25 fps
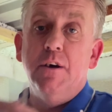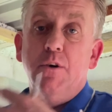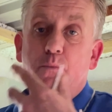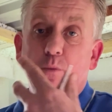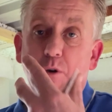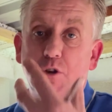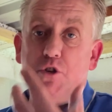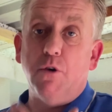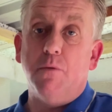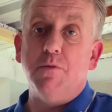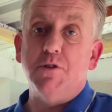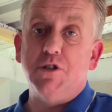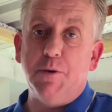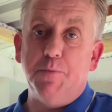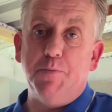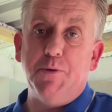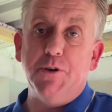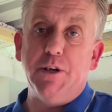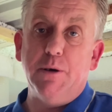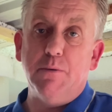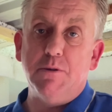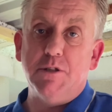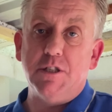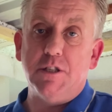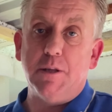which obviously
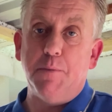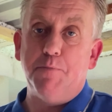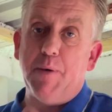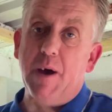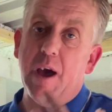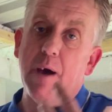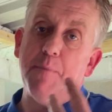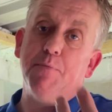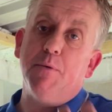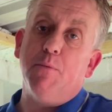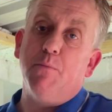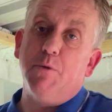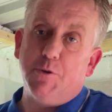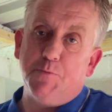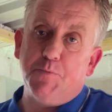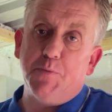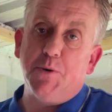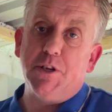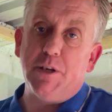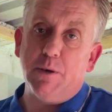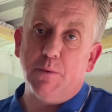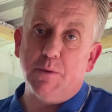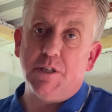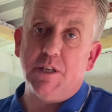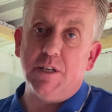produces the pepper, which
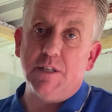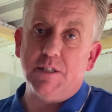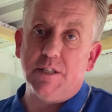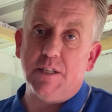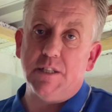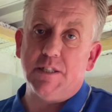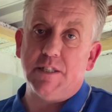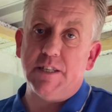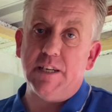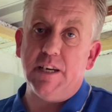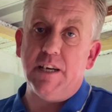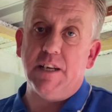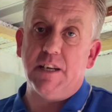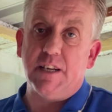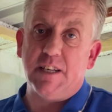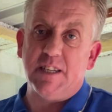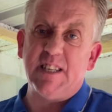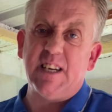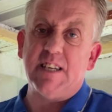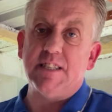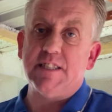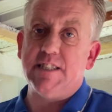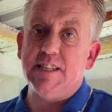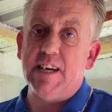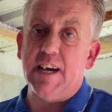produces the seed, because
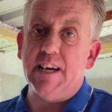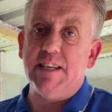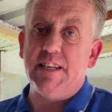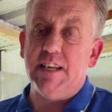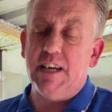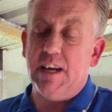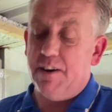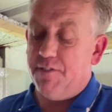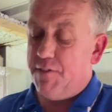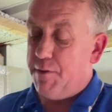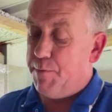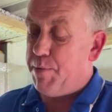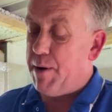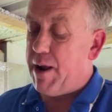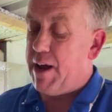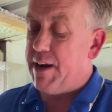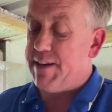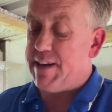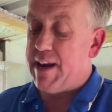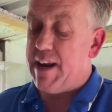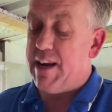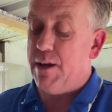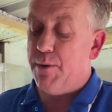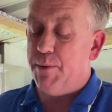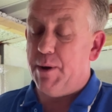that's the idea of the
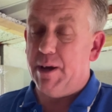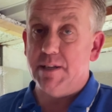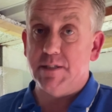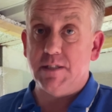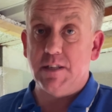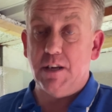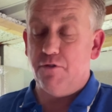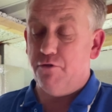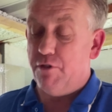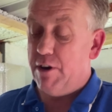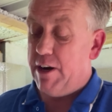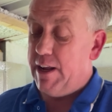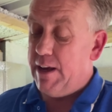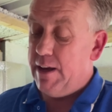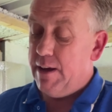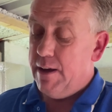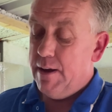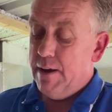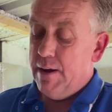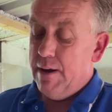plant anyway, isn't it, really?